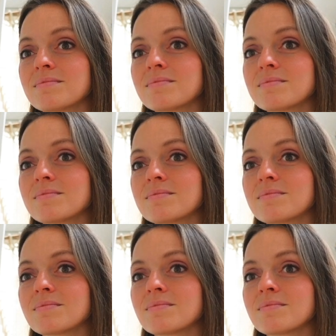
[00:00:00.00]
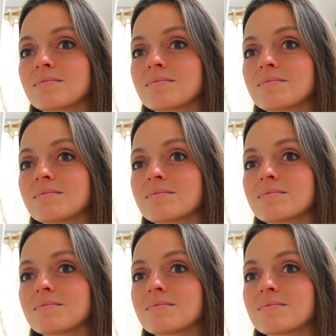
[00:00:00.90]

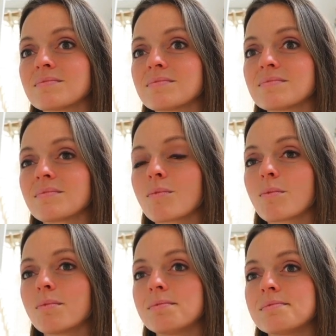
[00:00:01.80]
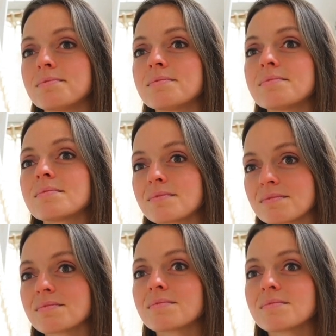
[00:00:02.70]

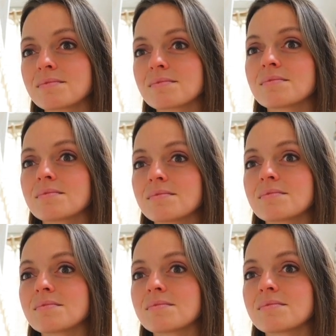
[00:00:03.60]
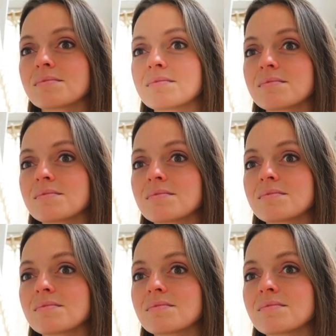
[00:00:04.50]

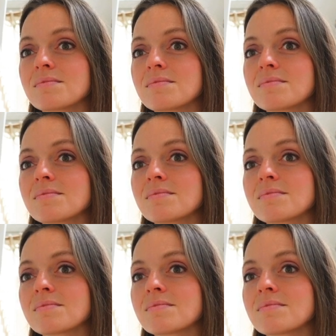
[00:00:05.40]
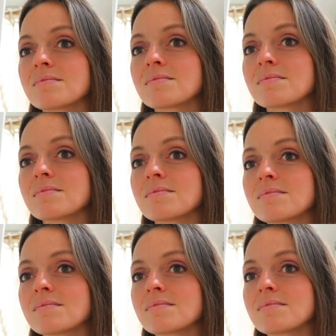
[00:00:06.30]

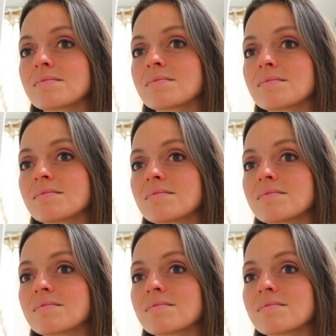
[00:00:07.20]
[no speech]